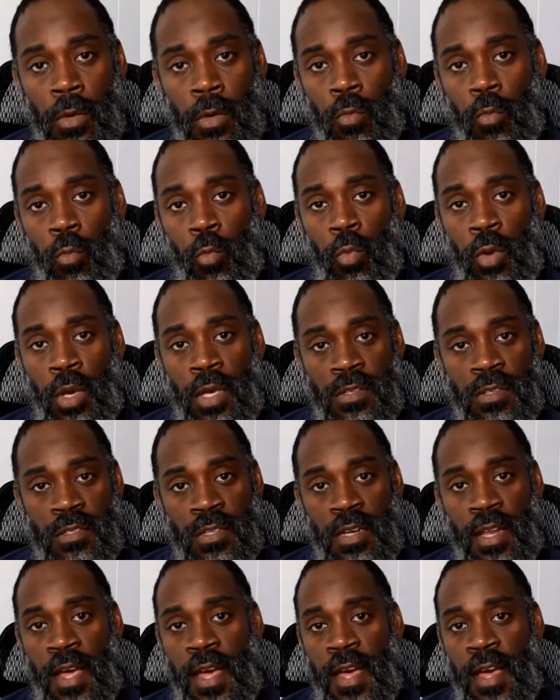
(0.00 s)
It's
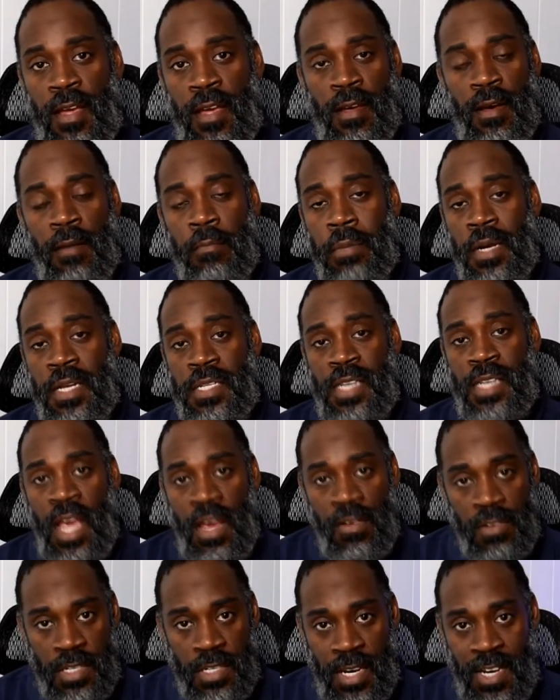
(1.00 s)
not a bunch of
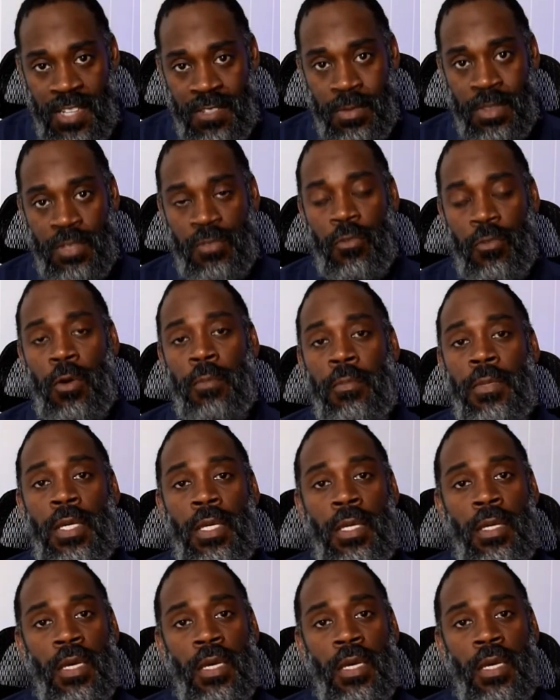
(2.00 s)
advertisements from me.